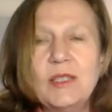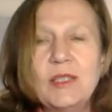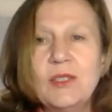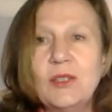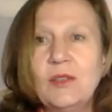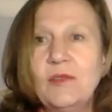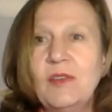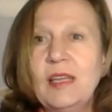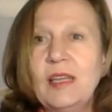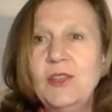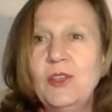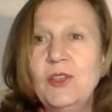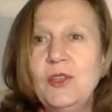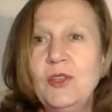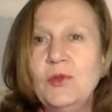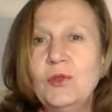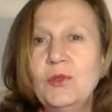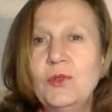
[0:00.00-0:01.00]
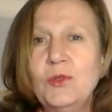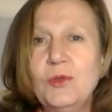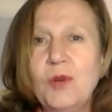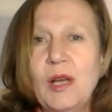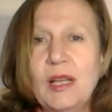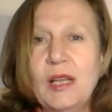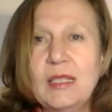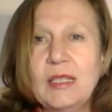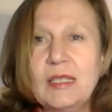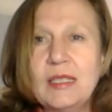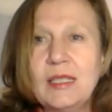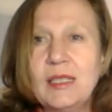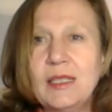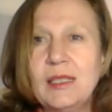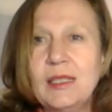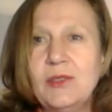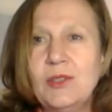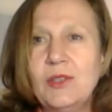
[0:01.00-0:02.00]
So when you do ask
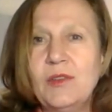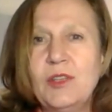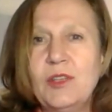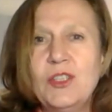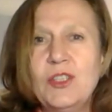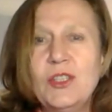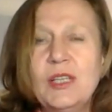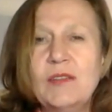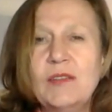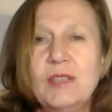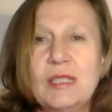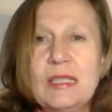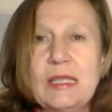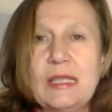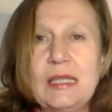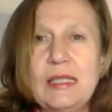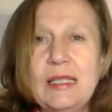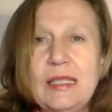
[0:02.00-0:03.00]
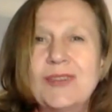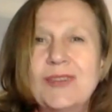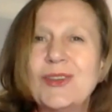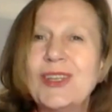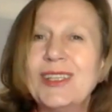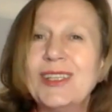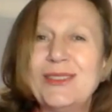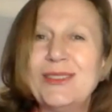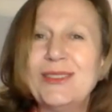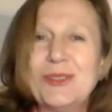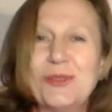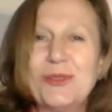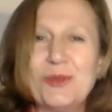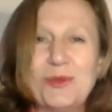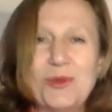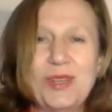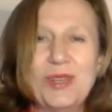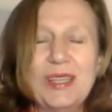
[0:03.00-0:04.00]
your question, I will see it and read it
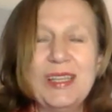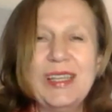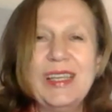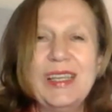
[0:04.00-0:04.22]
to